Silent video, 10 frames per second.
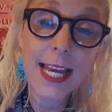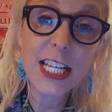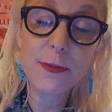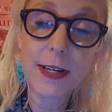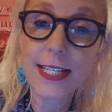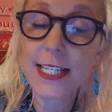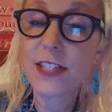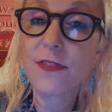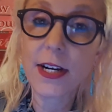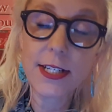it's because
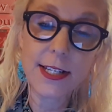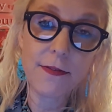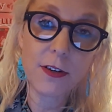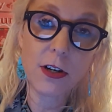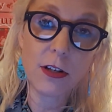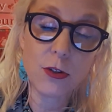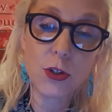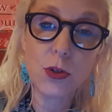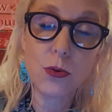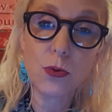it's very difficult
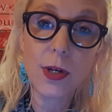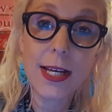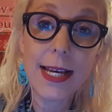to